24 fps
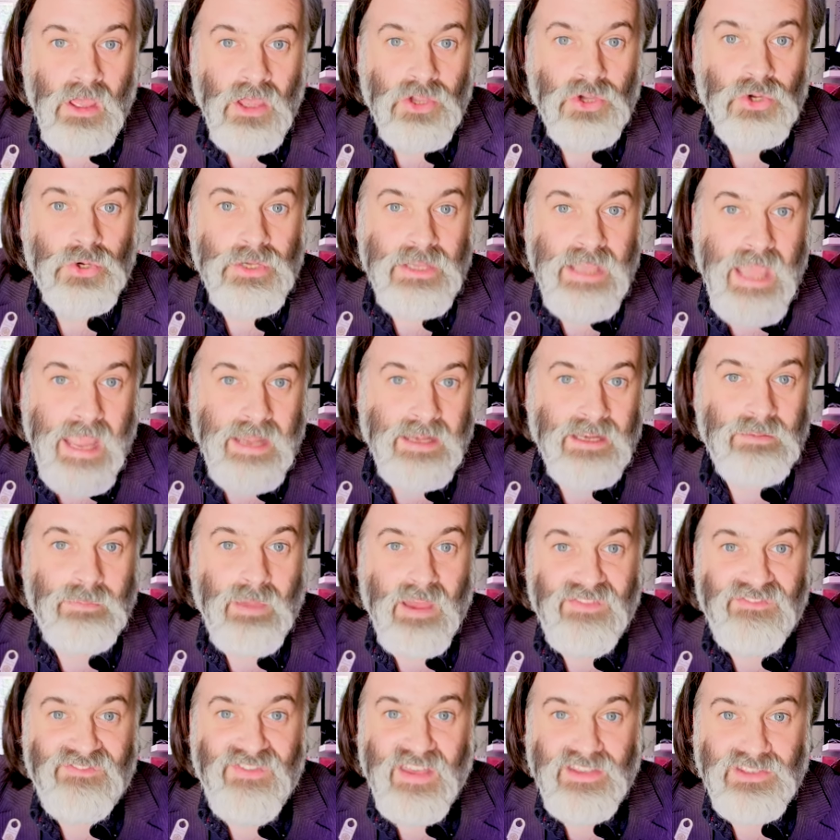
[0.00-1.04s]
created
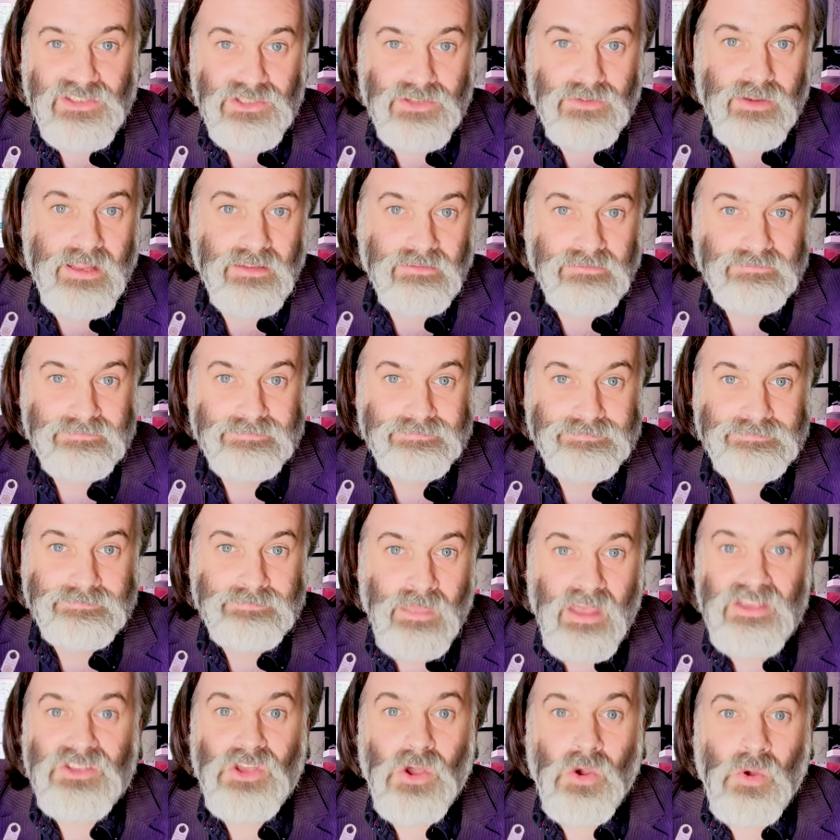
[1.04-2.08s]
by festering.
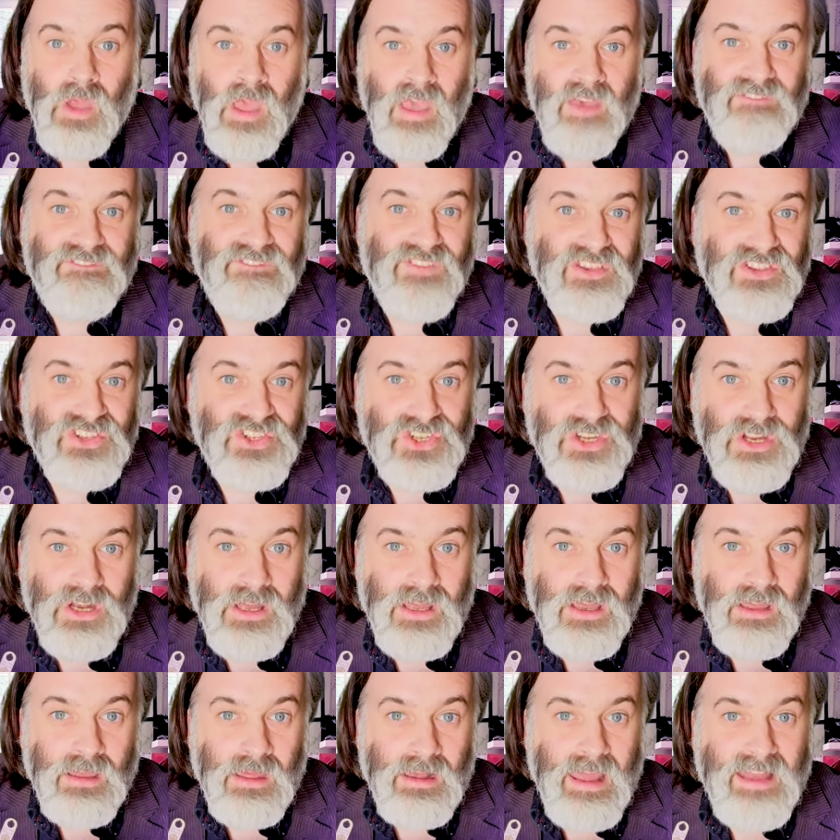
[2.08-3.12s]
So
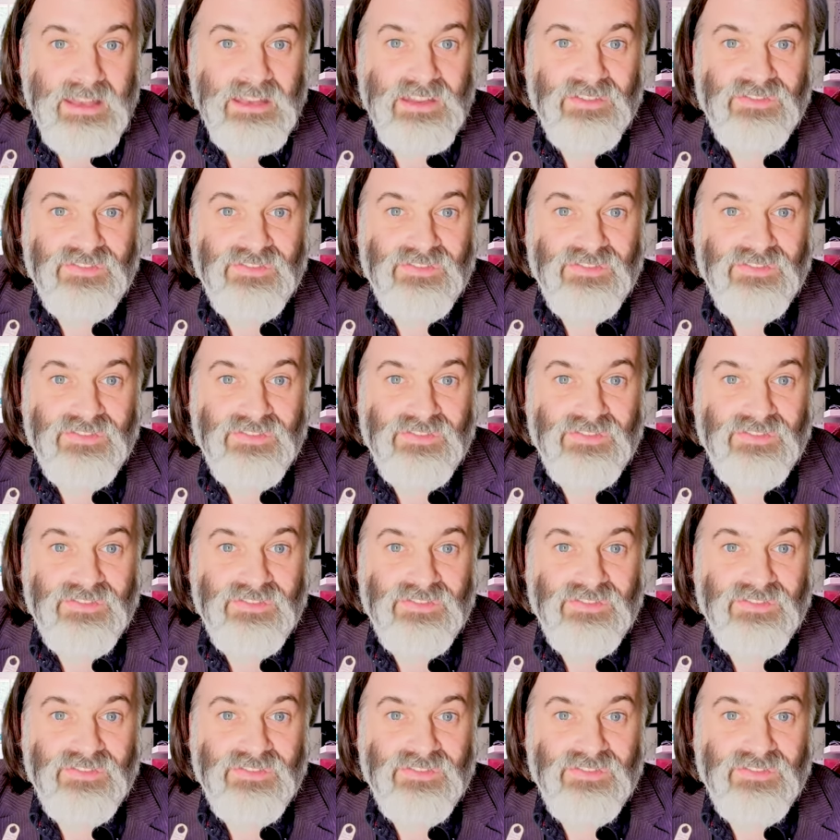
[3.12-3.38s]
fistula led to